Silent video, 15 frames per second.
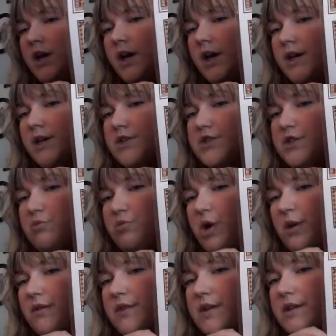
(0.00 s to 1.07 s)
I actually
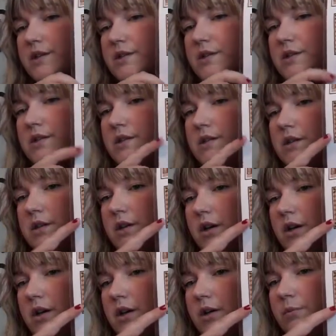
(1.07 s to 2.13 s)
bought this
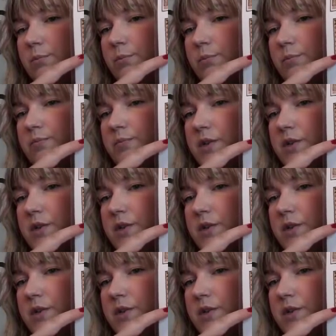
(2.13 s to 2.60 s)
in